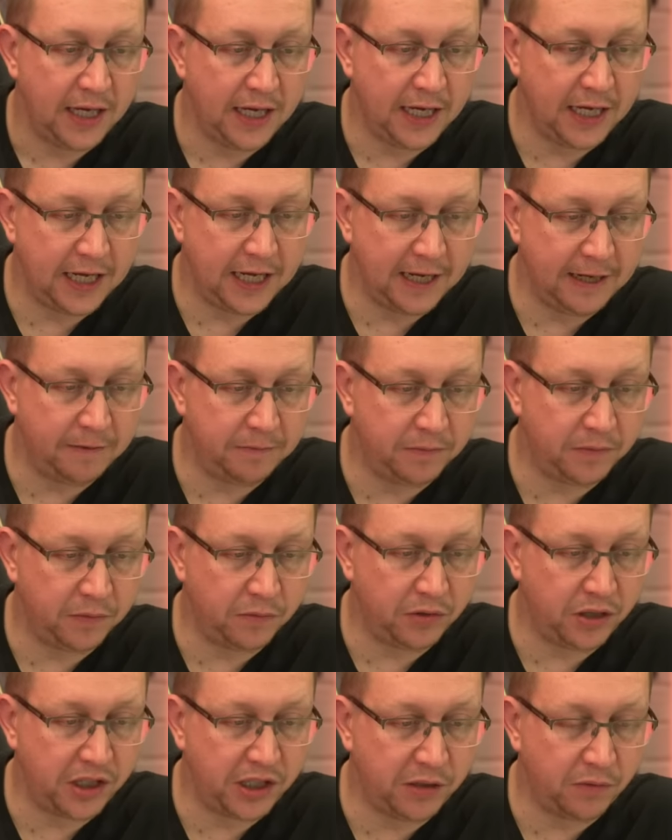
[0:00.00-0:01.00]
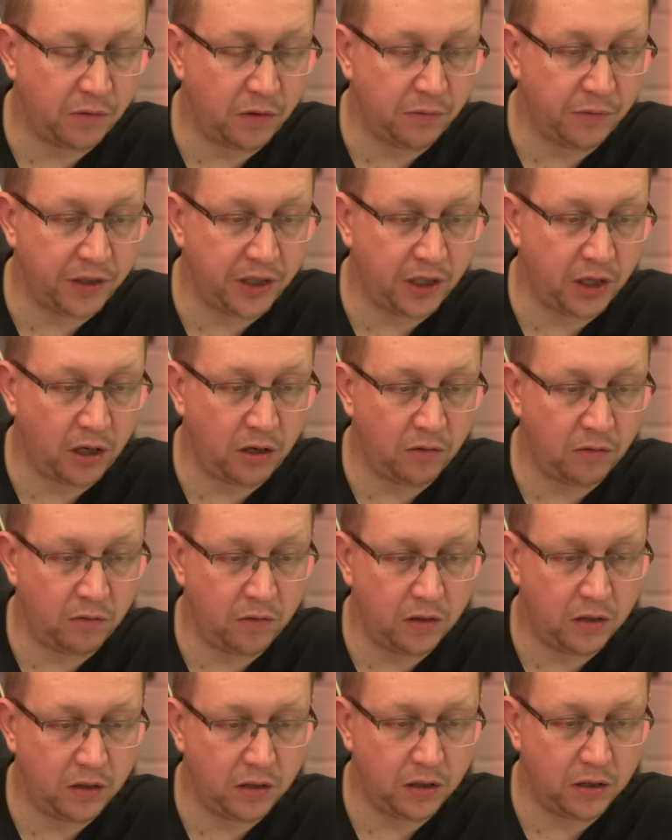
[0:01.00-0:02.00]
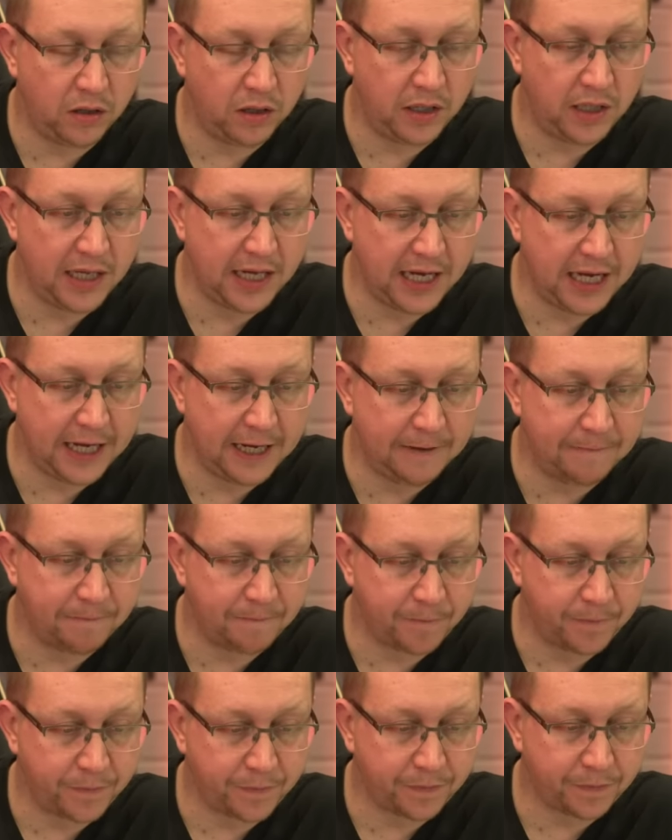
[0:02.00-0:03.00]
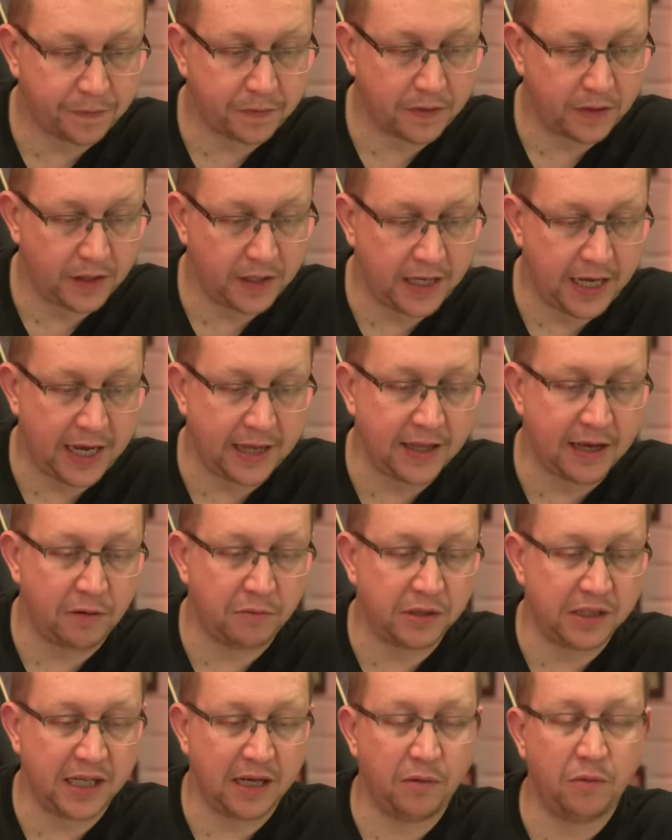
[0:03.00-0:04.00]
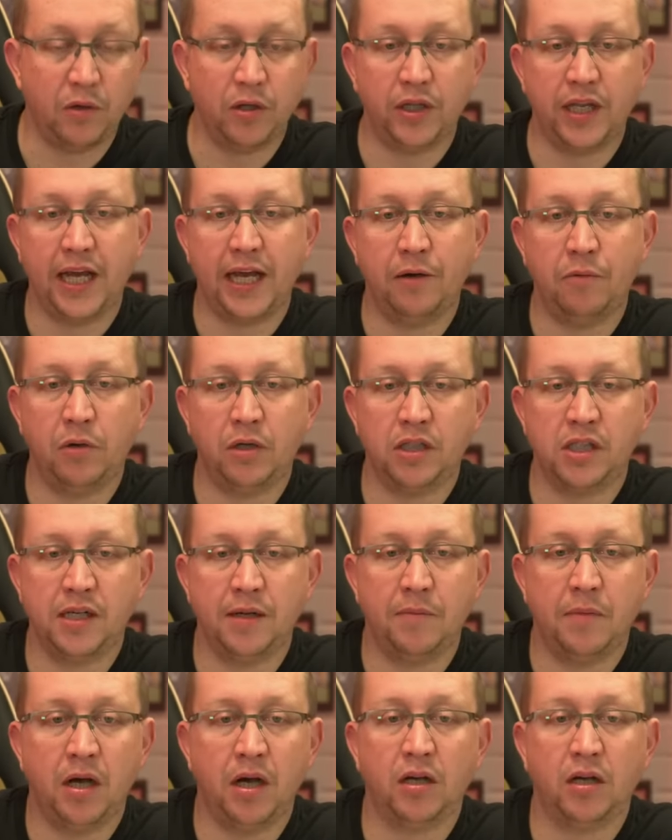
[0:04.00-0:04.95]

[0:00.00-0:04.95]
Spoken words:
We'll see what we go on there. Yeah, that was that one there, wasn't it,